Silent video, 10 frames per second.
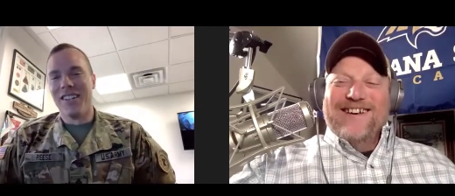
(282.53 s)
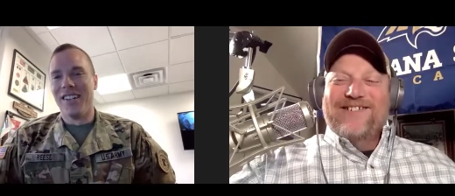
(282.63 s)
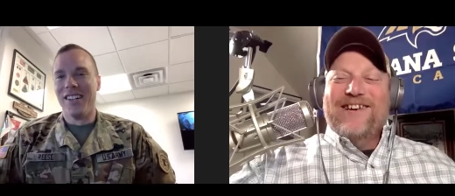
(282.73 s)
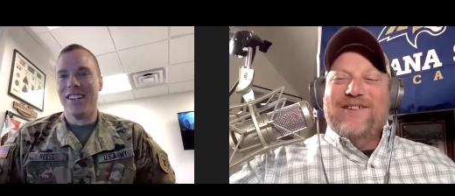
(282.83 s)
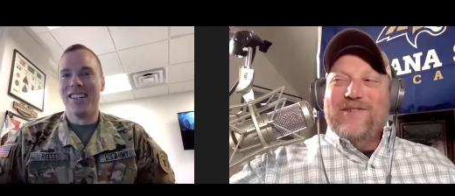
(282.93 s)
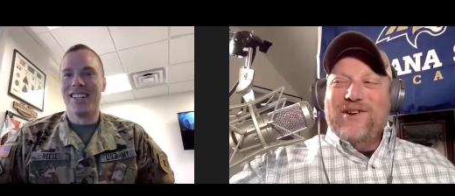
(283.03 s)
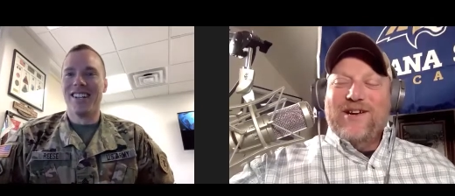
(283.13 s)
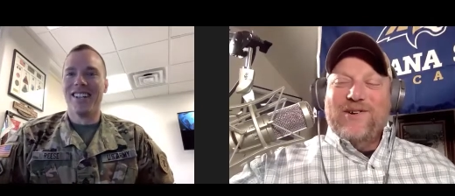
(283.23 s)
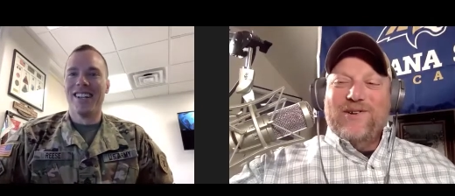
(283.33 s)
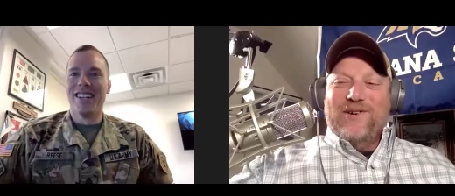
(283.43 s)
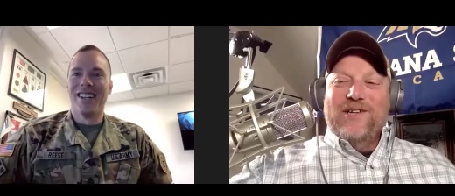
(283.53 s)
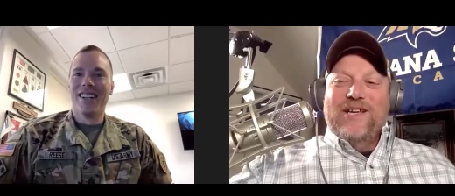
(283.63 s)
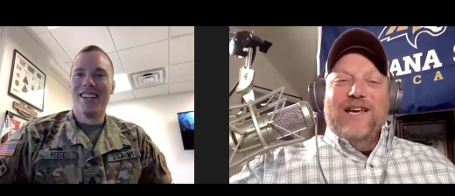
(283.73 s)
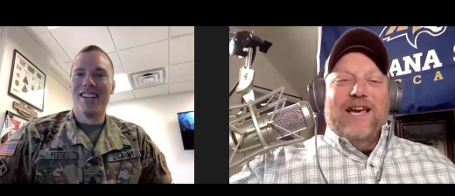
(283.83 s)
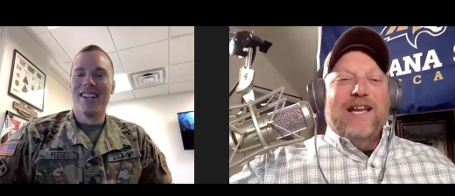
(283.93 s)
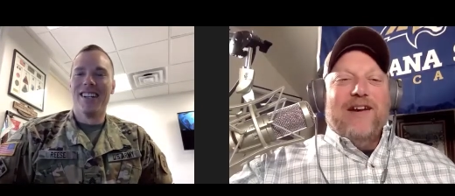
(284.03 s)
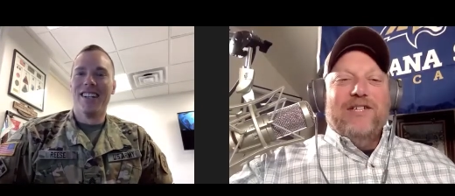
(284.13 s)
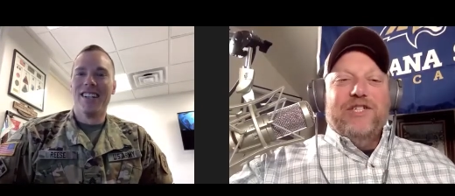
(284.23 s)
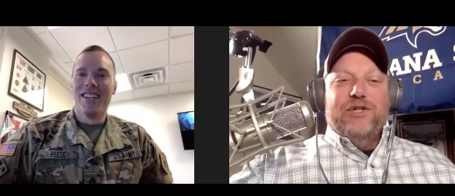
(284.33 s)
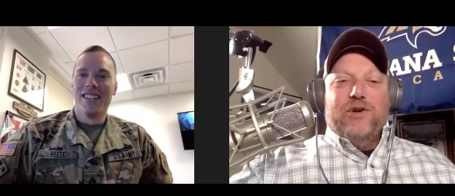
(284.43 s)
Speaker 1: okay, very cool. And now,
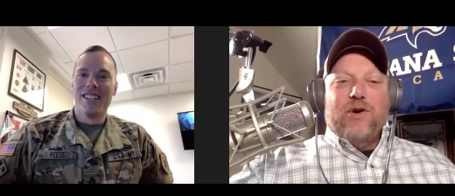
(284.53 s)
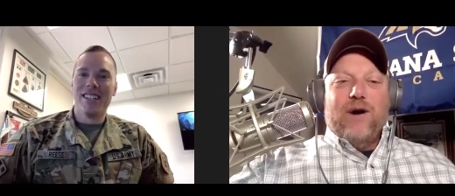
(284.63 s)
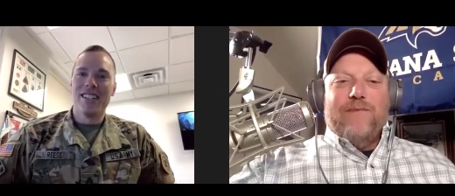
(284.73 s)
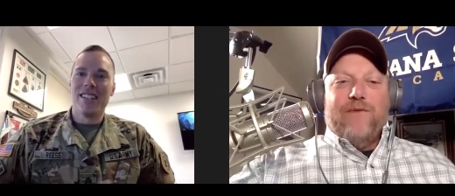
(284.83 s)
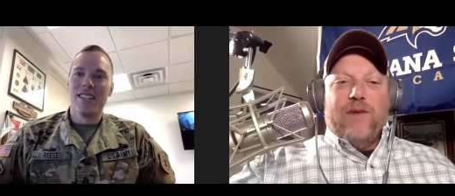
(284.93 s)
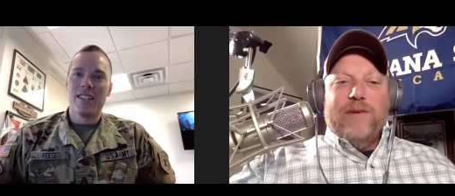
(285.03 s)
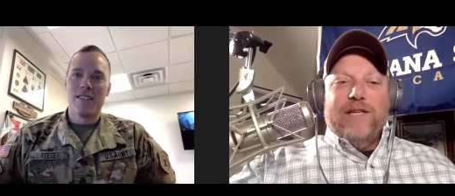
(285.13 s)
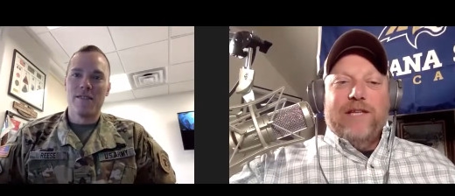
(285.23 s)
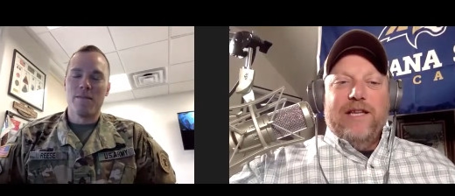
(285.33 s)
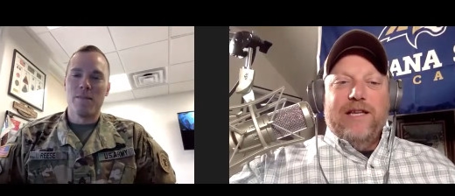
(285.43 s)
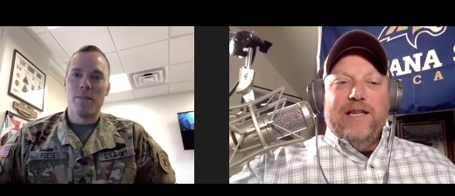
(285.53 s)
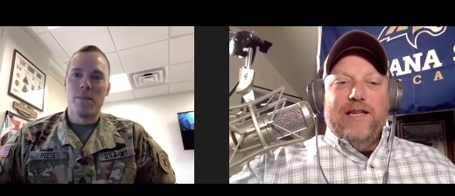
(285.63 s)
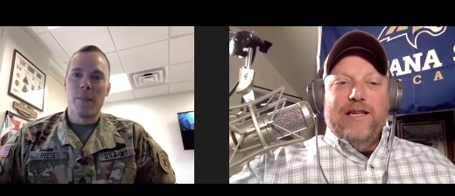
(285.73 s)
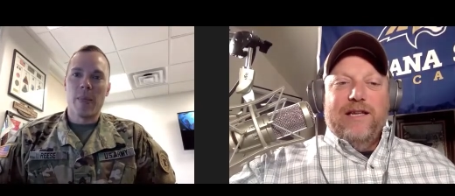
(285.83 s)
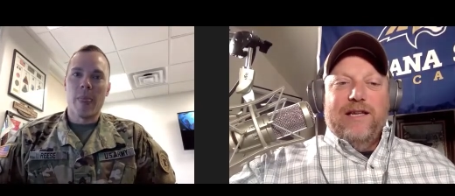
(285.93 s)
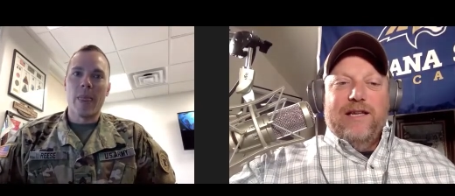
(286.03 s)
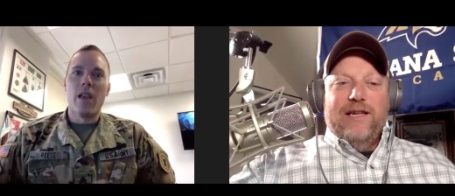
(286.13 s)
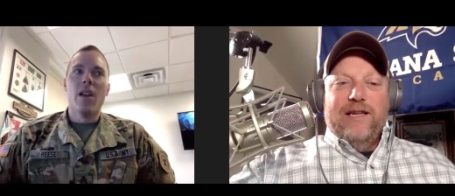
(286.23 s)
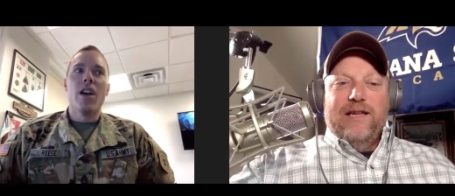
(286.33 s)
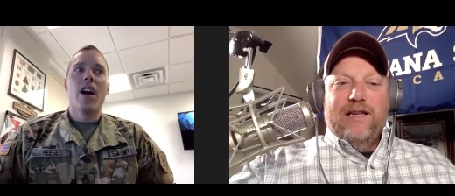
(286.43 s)
did you grow up farming then?
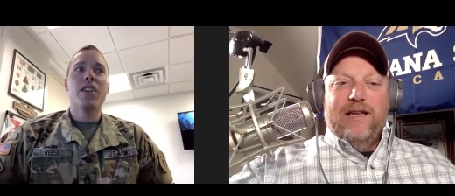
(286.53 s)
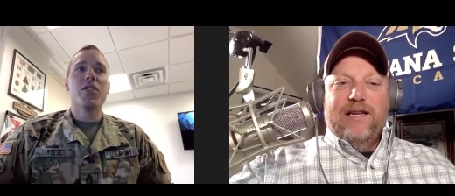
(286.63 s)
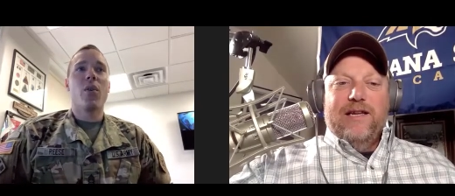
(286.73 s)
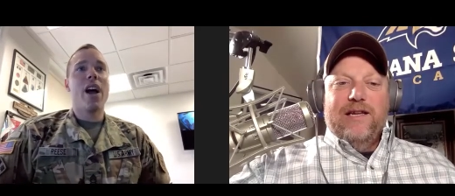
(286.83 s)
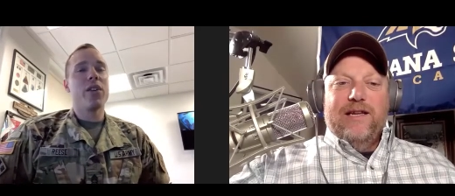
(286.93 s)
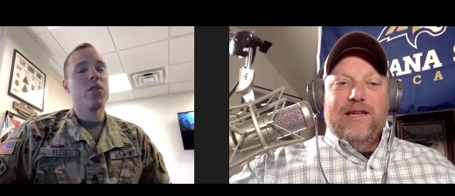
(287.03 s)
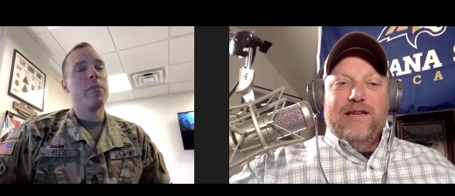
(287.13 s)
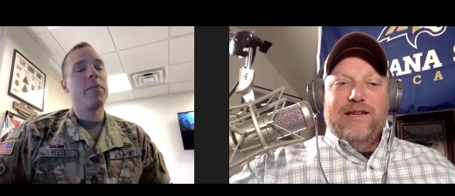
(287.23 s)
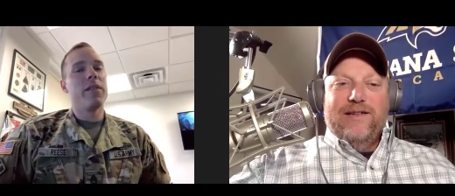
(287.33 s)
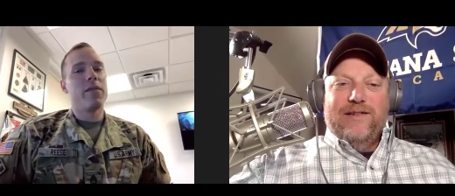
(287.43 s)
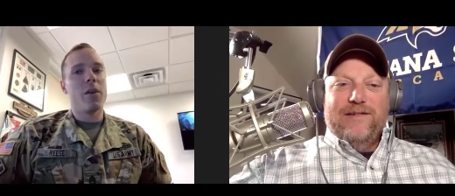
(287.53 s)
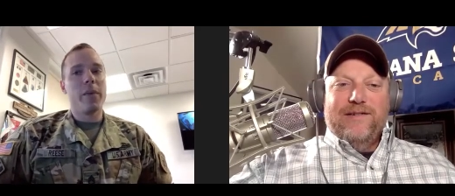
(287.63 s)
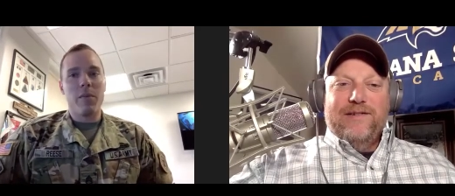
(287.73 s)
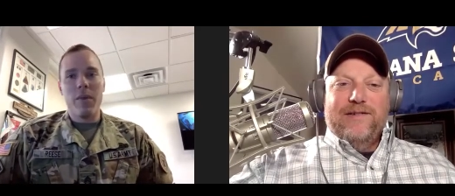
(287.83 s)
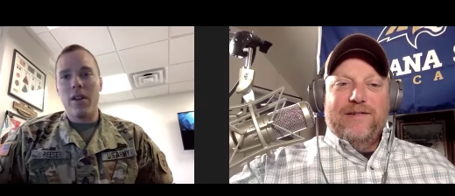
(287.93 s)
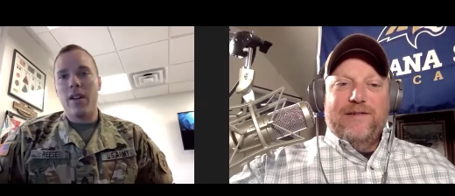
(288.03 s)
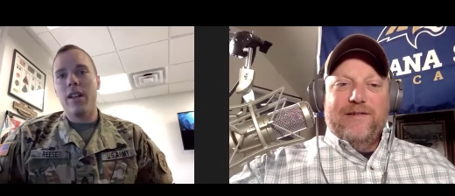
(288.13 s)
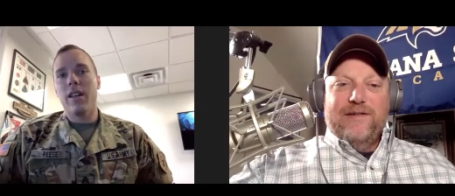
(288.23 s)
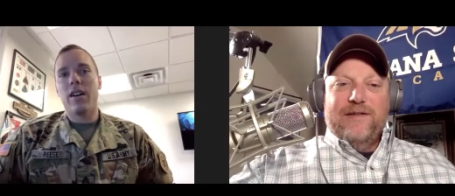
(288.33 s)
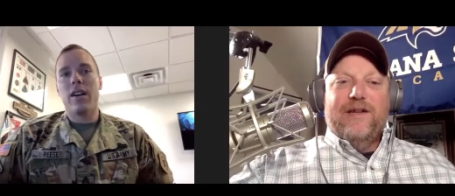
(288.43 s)
Speaker 2: Uh, so I grew up in a farming
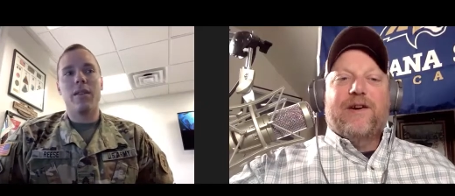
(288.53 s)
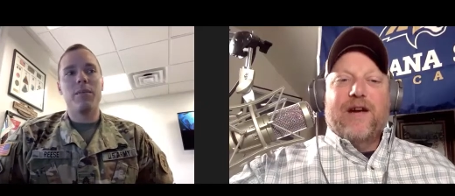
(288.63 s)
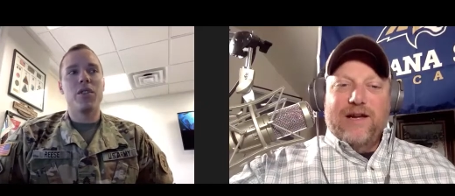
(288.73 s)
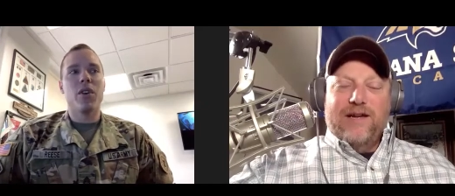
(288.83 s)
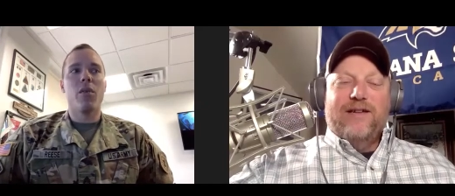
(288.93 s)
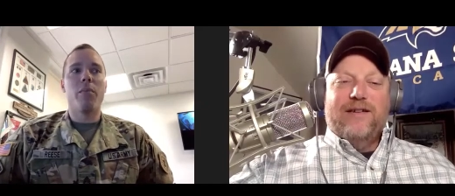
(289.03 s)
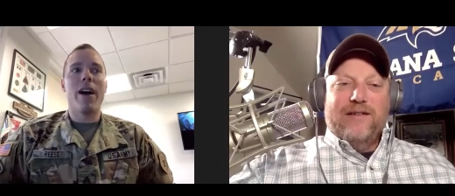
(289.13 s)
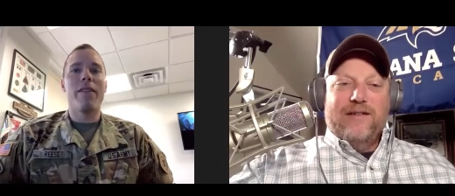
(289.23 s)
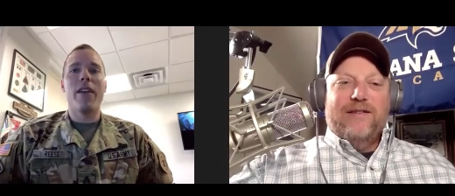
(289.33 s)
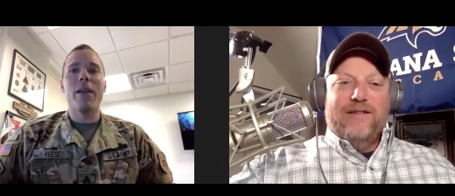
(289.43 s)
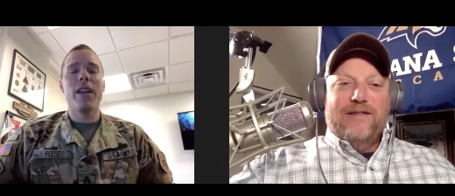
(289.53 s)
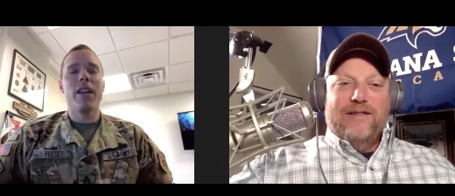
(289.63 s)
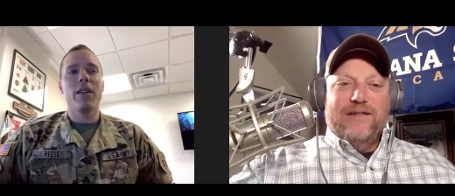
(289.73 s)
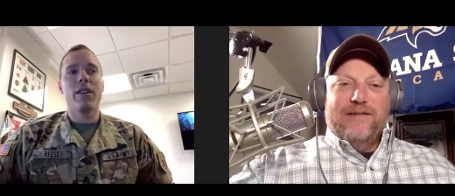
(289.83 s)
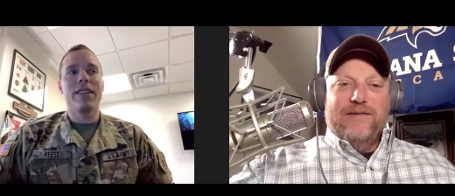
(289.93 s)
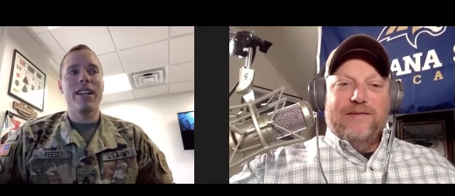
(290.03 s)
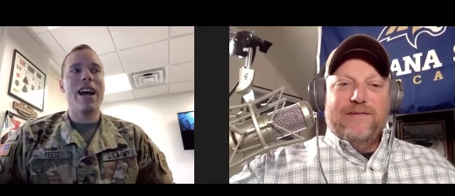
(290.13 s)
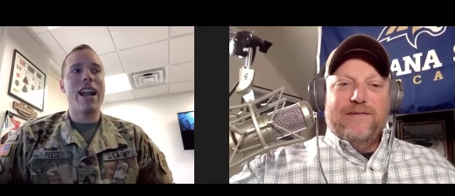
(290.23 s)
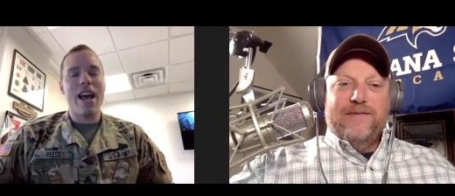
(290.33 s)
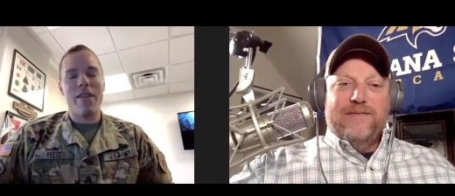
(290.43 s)
community. Okay. Um, so my family
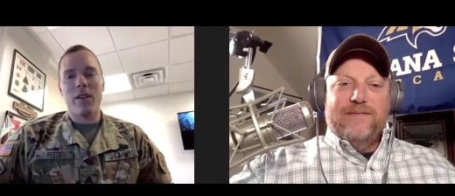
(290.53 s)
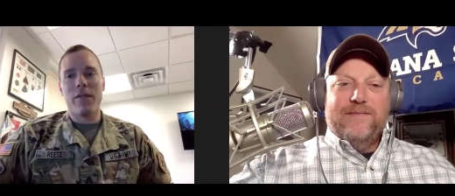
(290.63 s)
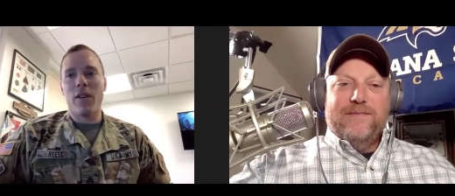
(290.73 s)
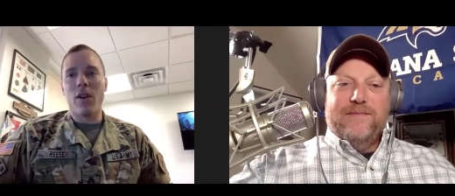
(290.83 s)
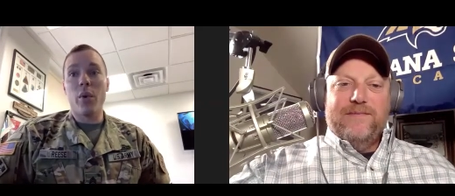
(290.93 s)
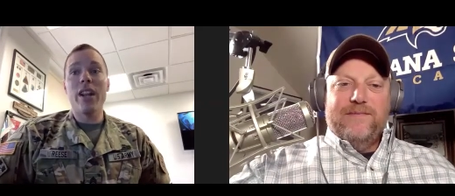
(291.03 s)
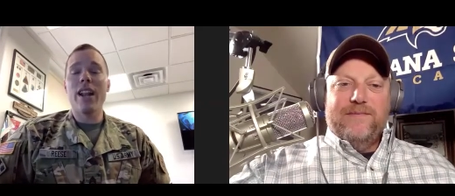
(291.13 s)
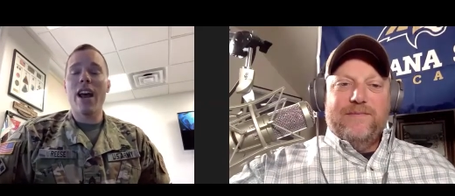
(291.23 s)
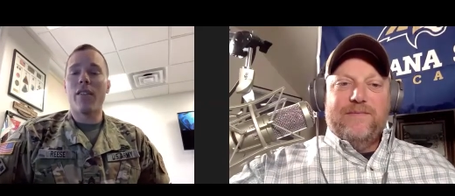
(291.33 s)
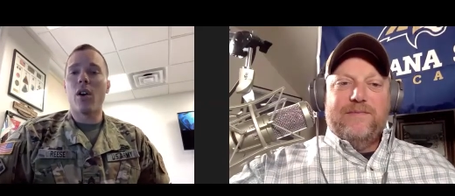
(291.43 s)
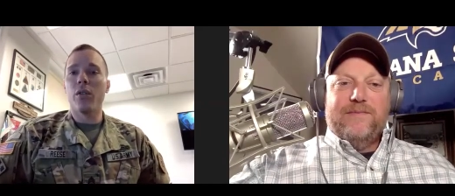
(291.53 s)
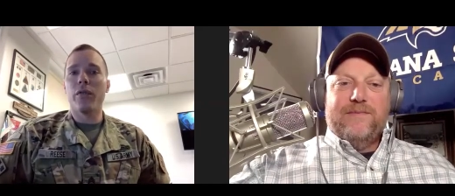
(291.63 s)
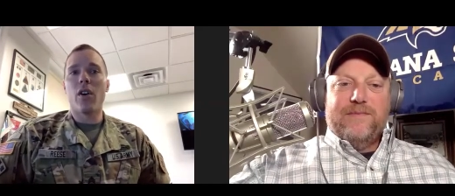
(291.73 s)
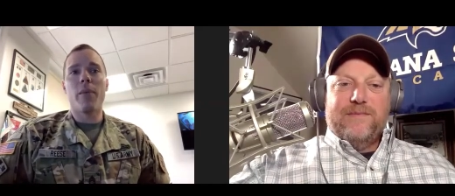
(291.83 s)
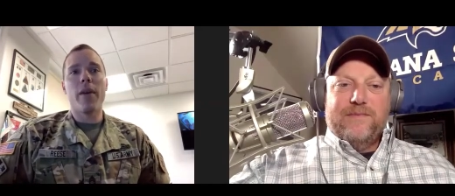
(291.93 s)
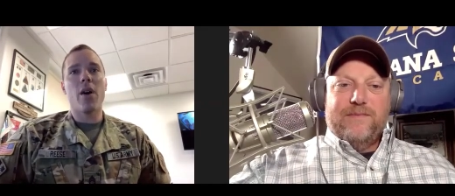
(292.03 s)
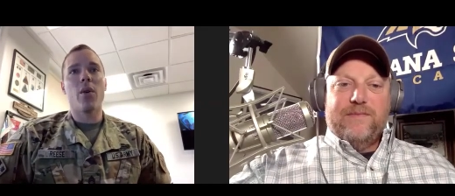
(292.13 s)
did not have a farm. We didn't have our own farm.